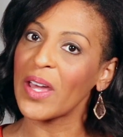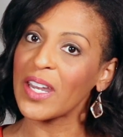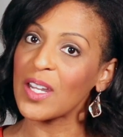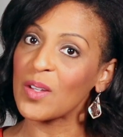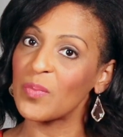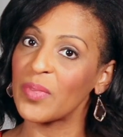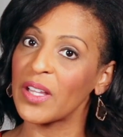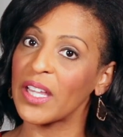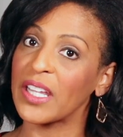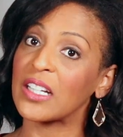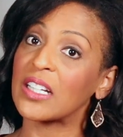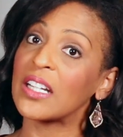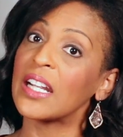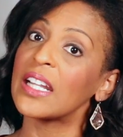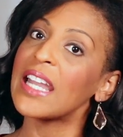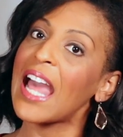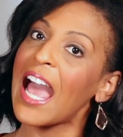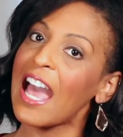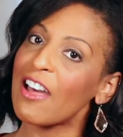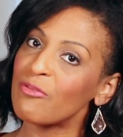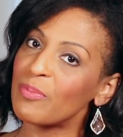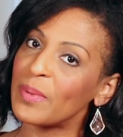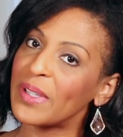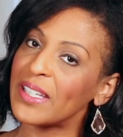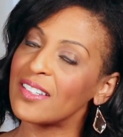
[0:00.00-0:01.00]
wedding planner and
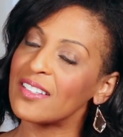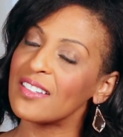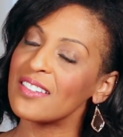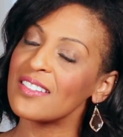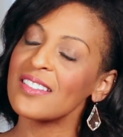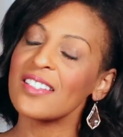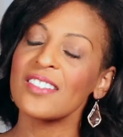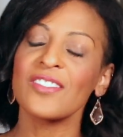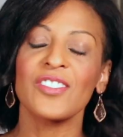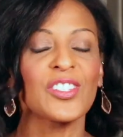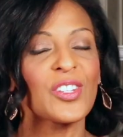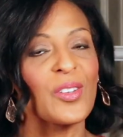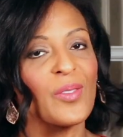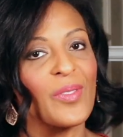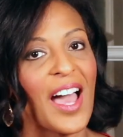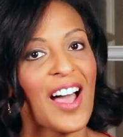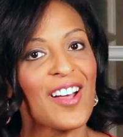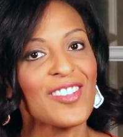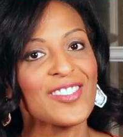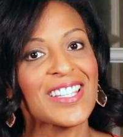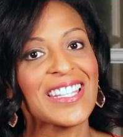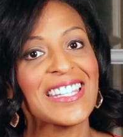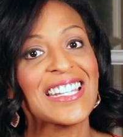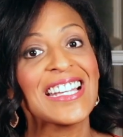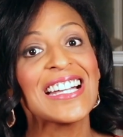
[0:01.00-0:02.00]
have been since
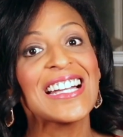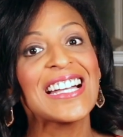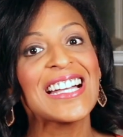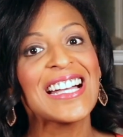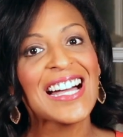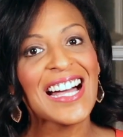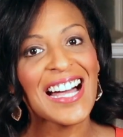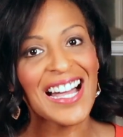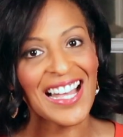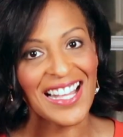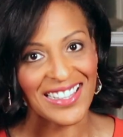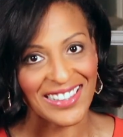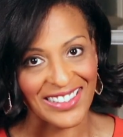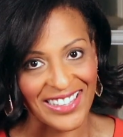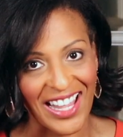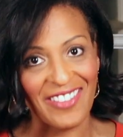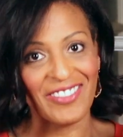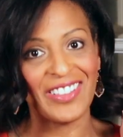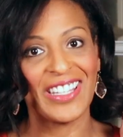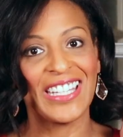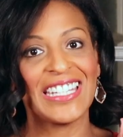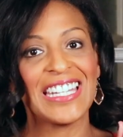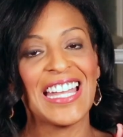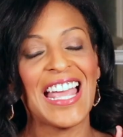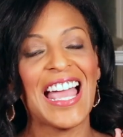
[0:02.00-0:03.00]

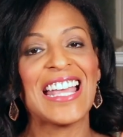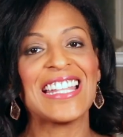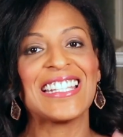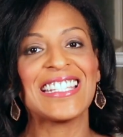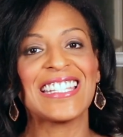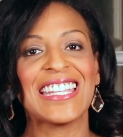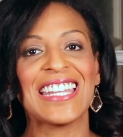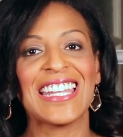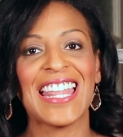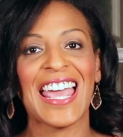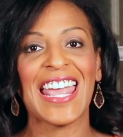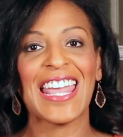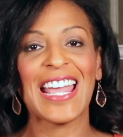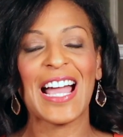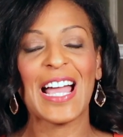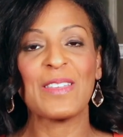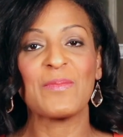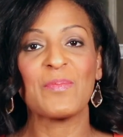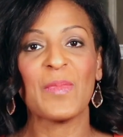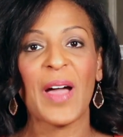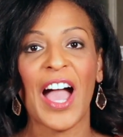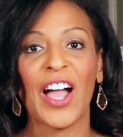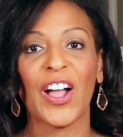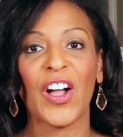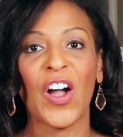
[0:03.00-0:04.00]
2011. And today
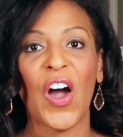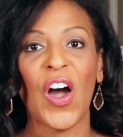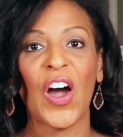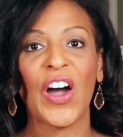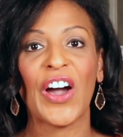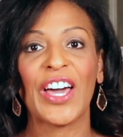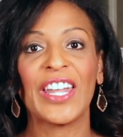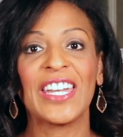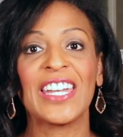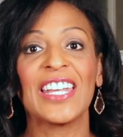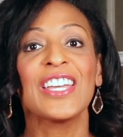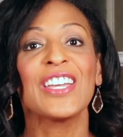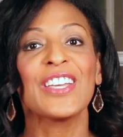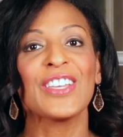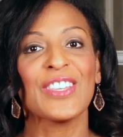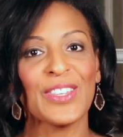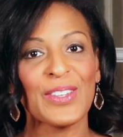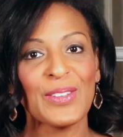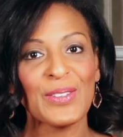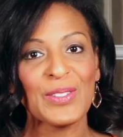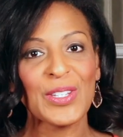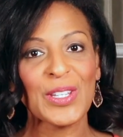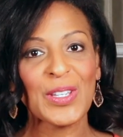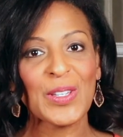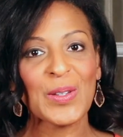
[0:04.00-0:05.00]
I'm back on
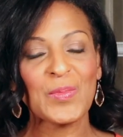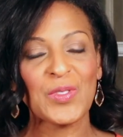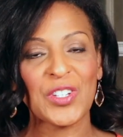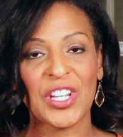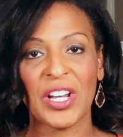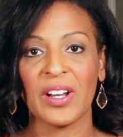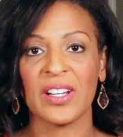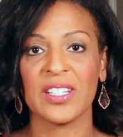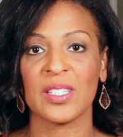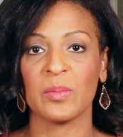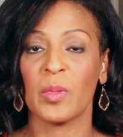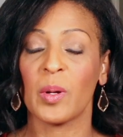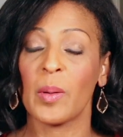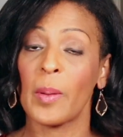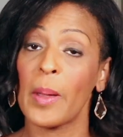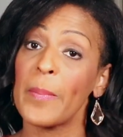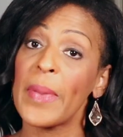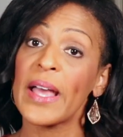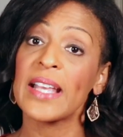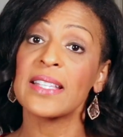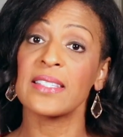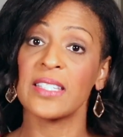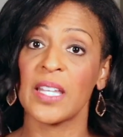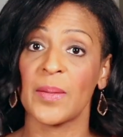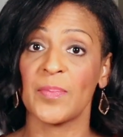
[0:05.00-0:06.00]
YouTube sharing some of my
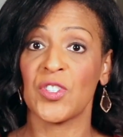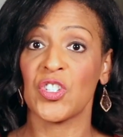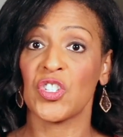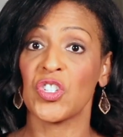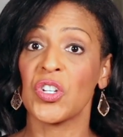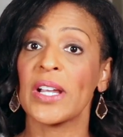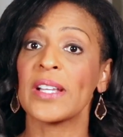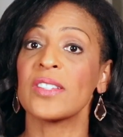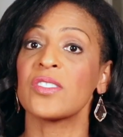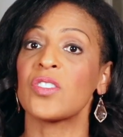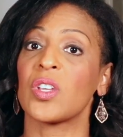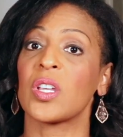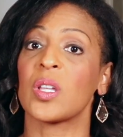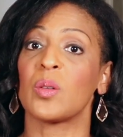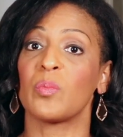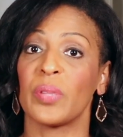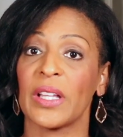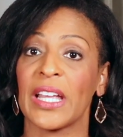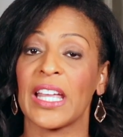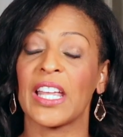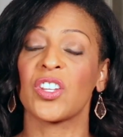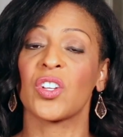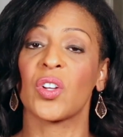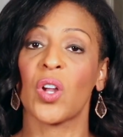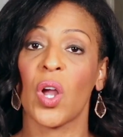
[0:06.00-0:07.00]
best tips and tricks so you can
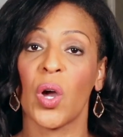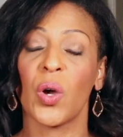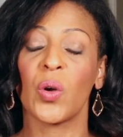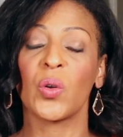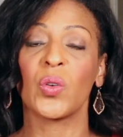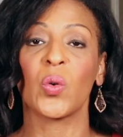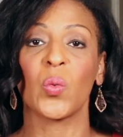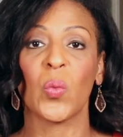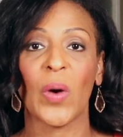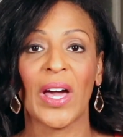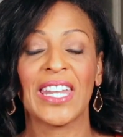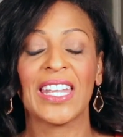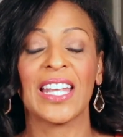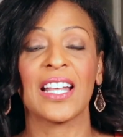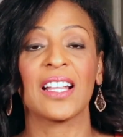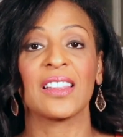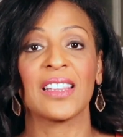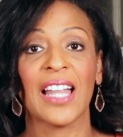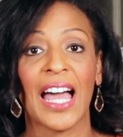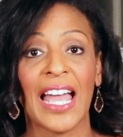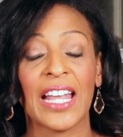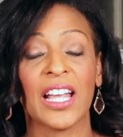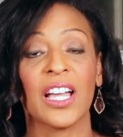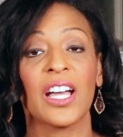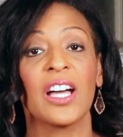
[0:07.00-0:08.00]
plan your own wedding
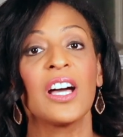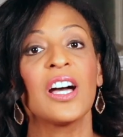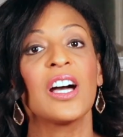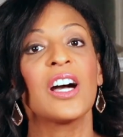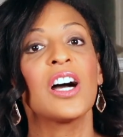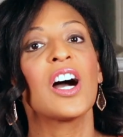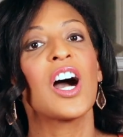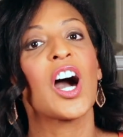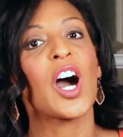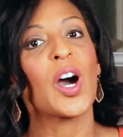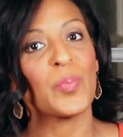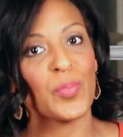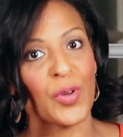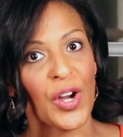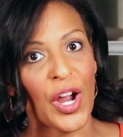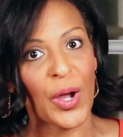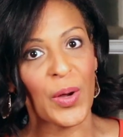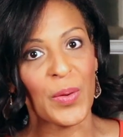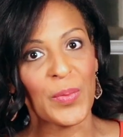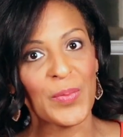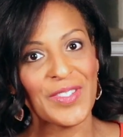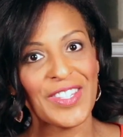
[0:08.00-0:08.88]
like a pro.